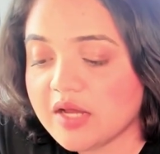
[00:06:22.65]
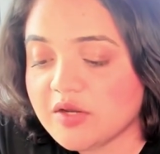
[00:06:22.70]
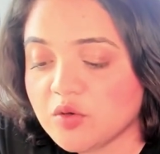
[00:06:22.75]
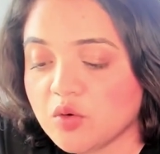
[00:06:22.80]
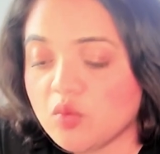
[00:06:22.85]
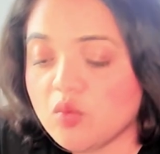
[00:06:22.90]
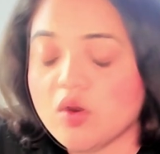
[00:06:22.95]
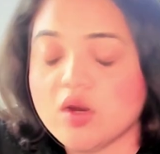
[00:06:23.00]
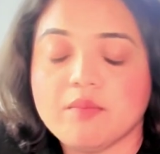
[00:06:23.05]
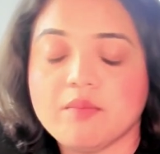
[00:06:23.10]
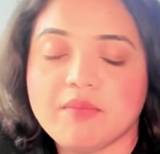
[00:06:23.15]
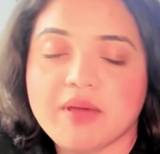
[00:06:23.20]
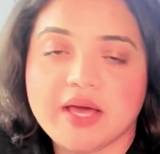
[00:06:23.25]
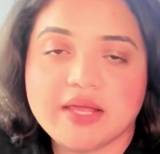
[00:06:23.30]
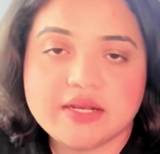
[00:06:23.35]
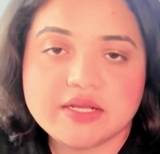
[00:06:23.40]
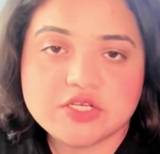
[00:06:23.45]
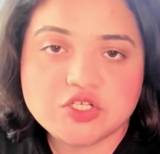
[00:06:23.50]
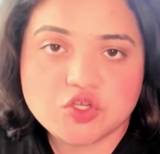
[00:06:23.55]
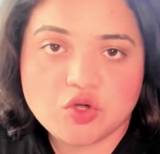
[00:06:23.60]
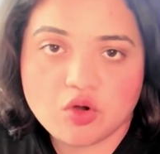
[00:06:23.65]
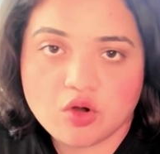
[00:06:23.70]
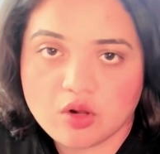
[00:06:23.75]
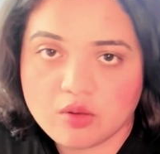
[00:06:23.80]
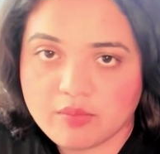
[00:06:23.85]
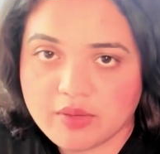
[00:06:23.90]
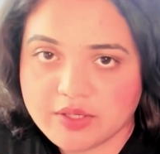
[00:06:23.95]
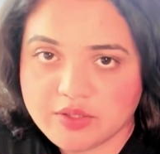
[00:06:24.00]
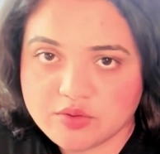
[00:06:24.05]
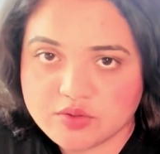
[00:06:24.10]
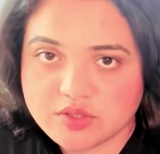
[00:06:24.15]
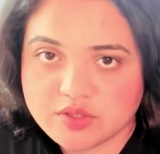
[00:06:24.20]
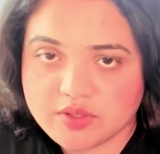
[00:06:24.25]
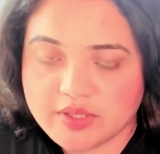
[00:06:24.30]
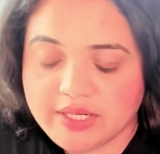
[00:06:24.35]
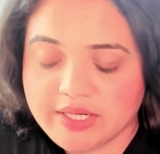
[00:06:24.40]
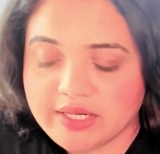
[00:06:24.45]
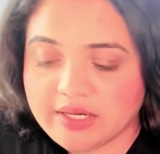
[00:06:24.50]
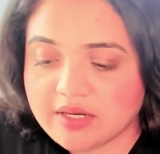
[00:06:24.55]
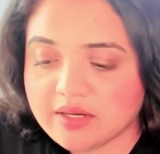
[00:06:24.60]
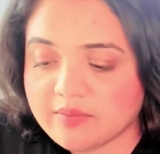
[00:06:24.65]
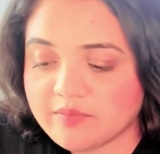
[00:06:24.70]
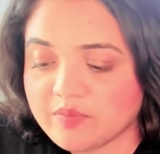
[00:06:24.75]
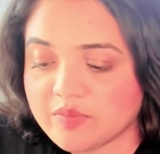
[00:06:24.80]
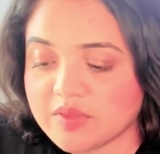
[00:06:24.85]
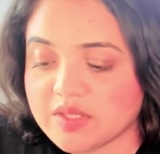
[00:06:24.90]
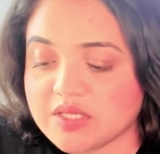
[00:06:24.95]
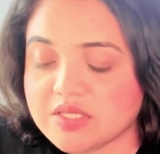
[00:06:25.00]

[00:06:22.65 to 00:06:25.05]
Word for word: I don't want to manage all my user data.